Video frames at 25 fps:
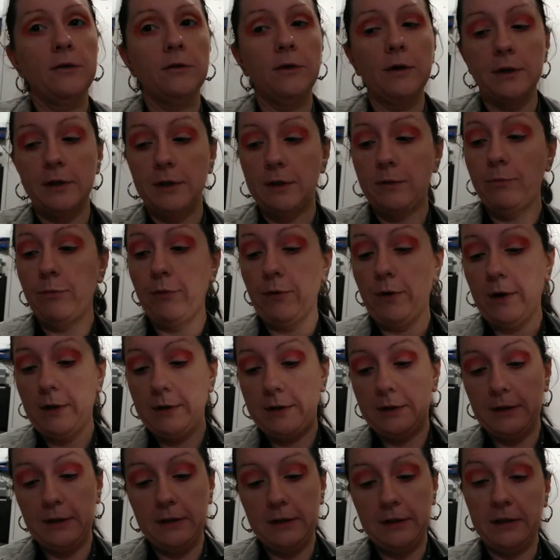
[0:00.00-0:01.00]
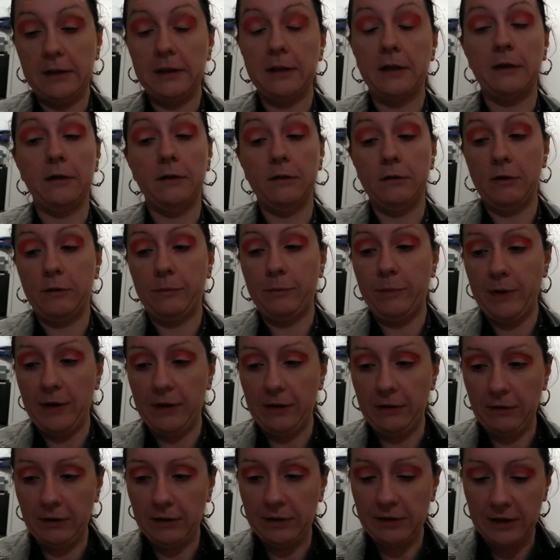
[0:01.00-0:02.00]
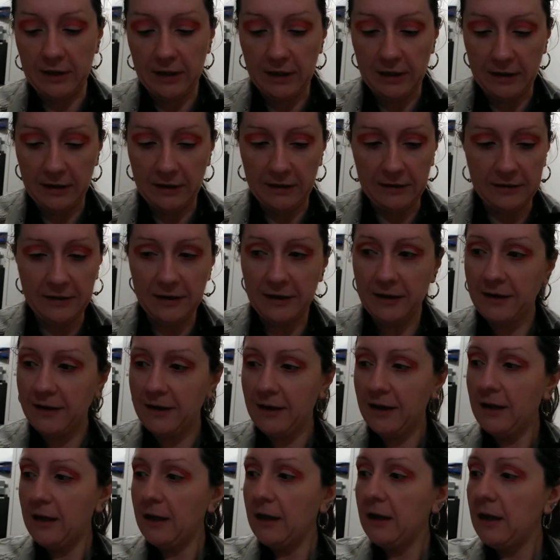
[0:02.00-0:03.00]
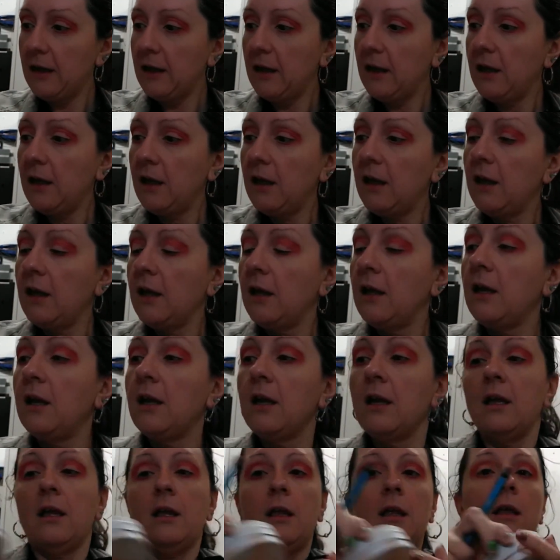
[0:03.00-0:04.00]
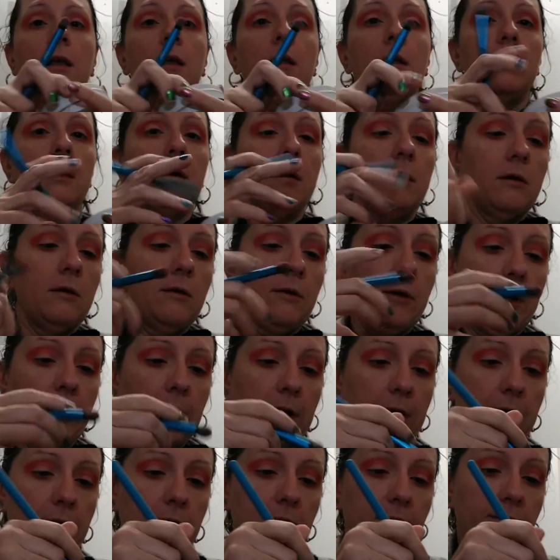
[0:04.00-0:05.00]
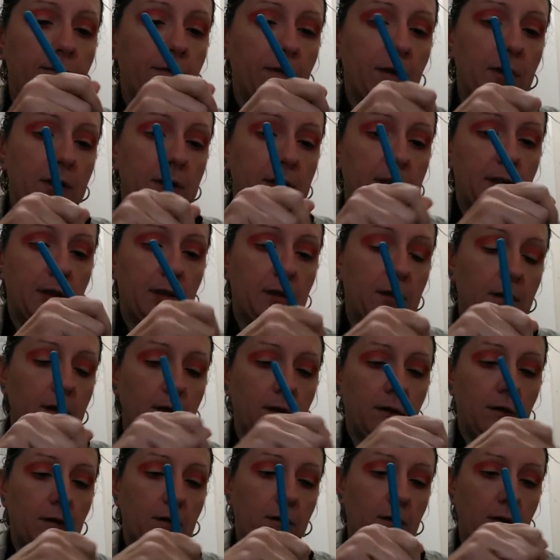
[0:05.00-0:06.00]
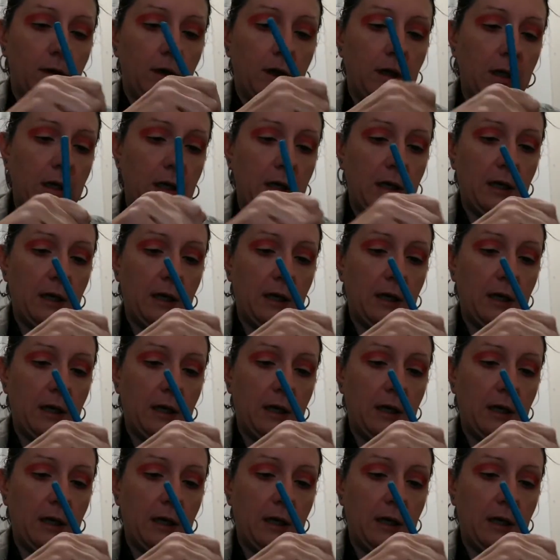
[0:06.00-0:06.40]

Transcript: trust the process, it's going to look better at the end. Alright, give this a little